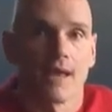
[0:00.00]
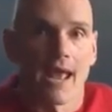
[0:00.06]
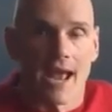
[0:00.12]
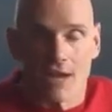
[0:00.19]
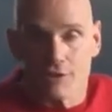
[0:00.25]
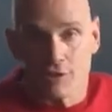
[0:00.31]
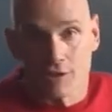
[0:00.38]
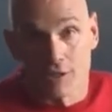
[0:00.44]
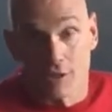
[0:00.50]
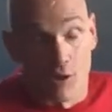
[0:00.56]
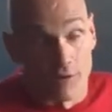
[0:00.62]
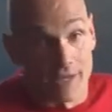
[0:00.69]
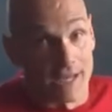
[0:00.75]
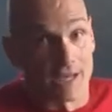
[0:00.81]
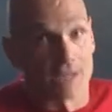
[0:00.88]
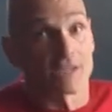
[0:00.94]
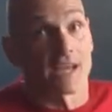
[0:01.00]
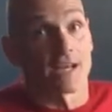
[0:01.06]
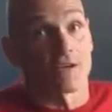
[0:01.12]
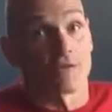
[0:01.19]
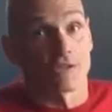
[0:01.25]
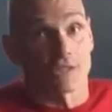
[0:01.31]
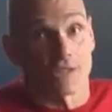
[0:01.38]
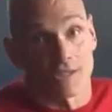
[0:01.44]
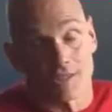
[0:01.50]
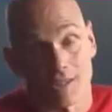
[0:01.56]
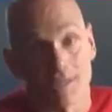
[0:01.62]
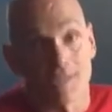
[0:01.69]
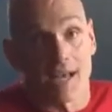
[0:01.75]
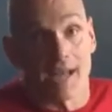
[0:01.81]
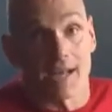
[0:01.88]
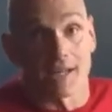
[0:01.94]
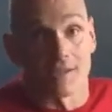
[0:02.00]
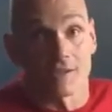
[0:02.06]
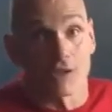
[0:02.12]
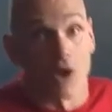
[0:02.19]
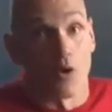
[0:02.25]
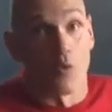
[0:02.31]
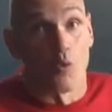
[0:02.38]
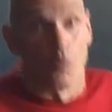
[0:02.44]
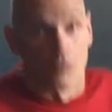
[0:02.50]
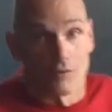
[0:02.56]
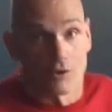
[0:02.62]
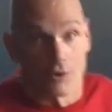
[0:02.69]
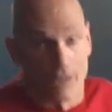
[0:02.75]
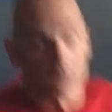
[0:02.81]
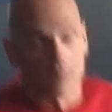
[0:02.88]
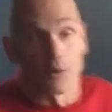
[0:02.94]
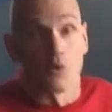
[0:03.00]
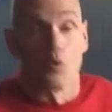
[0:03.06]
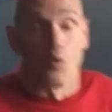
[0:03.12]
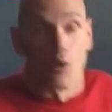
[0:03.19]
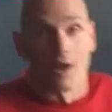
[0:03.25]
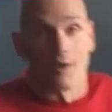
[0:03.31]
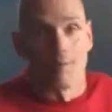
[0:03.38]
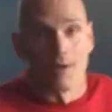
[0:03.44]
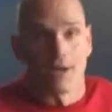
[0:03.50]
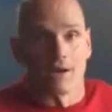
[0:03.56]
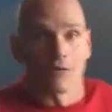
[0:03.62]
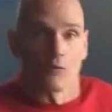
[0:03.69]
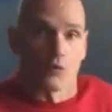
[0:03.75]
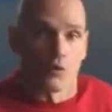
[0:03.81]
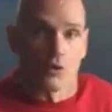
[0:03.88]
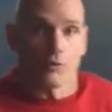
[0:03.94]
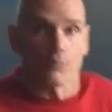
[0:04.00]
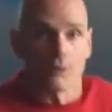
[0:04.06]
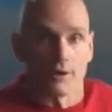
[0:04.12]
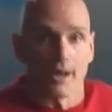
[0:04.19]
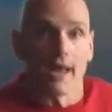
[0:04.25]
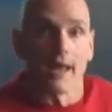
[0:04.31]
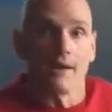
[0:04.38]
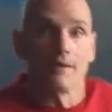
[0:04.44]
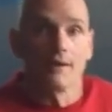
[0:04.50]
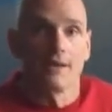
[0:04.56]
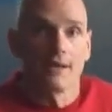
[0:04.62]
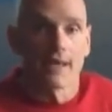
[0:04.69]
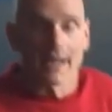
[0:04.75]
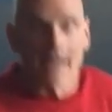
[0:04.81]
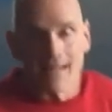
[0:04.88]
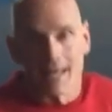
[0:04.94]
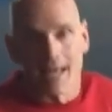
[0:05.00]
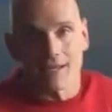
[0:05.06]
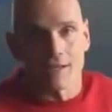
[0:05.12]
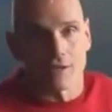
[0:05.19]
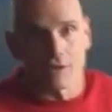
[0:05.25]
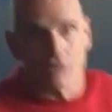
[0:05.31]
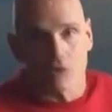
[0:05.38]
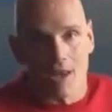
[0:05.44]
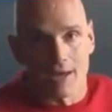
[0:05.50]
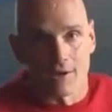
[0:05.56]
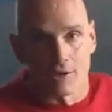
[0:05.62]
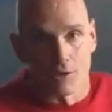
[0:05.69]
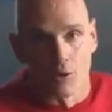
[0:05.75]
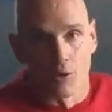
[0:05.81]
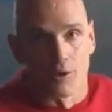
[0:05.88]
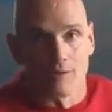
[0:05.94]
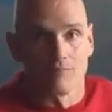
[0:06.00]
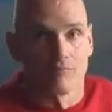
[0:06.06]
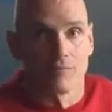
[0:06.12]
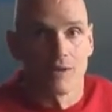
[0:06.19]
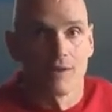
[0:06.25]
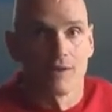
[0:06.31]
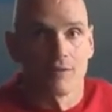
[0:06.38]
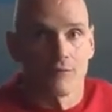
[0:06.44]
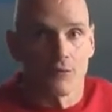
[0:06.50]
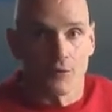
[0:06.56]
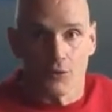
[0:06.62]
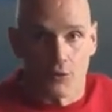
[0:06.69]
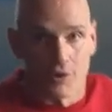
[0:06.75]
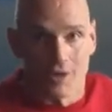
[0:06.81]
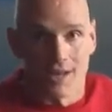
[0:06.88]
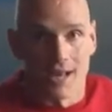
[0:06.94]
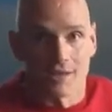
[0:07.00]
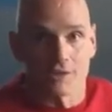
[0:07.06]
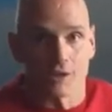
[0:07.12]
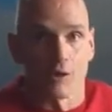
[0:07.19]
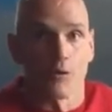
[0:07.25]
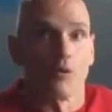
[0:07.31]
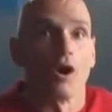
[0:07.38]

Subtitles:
Actually, it's only going to take you 60 seconds, so you're going to do 1 minute of work per day. And I'd like you to try to do it for 30 days in a